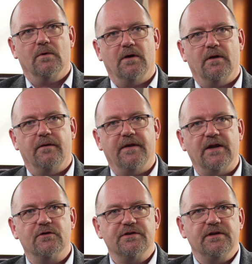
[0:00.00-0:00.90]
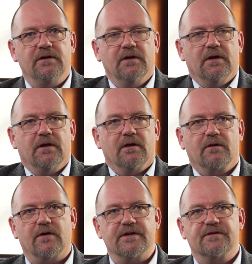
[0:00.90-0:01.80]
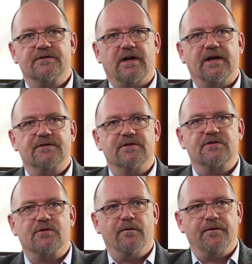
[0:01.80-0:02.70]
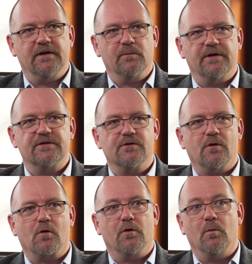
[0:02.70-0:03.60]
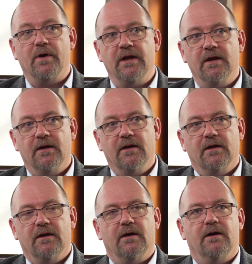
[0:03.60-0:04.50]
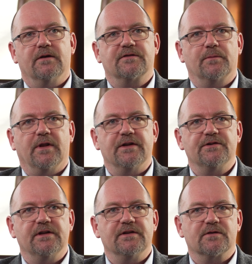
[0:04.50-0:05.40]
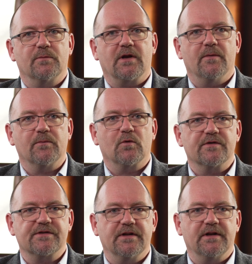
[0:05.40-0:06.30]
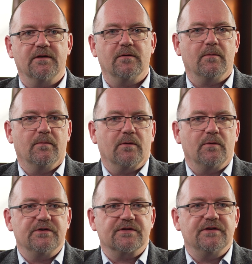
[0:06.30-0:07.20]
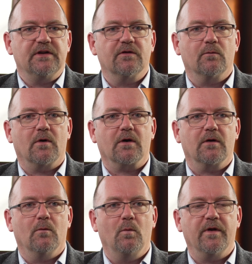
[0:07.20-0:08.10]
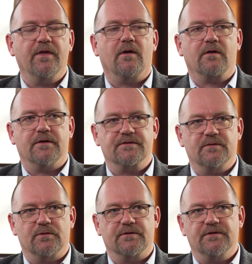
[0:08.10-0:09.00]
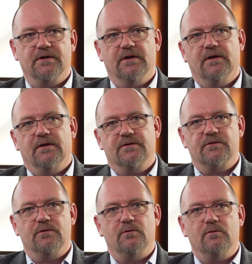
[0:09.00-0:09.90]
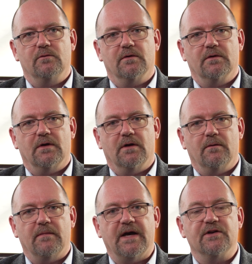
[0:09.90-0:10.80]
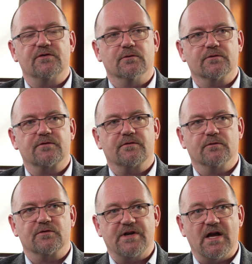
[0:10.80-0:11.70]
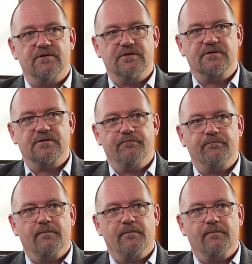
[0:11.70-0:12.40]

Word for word: uh, the energy crisis, I guess, is softening, but it's not gone away. Uh, supply chains are becoming more resilient, but we just need to work with our customers to uh, manage those those challenges.